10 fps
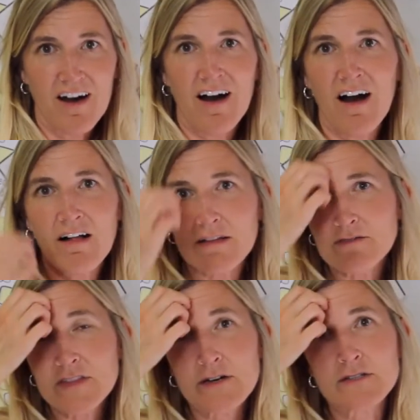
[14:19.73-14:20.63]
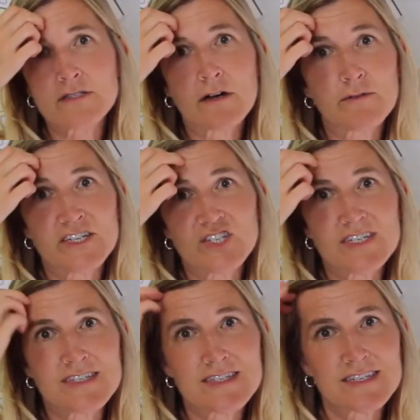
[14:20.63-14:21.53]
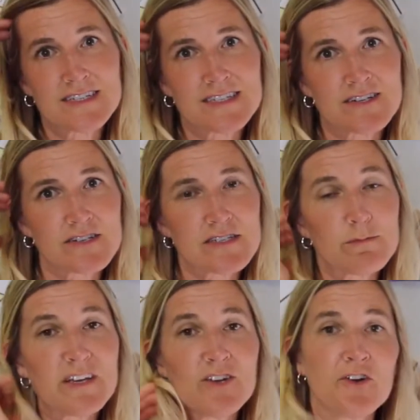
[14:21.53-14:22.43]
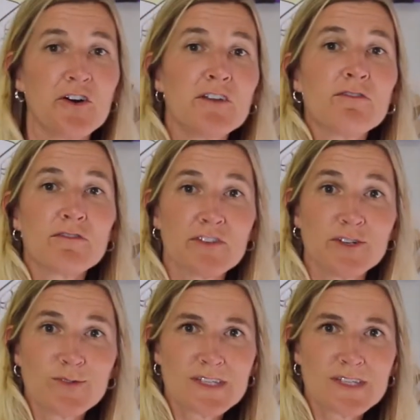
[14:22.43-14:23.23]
All of those are what Jesus considers to be good fruit.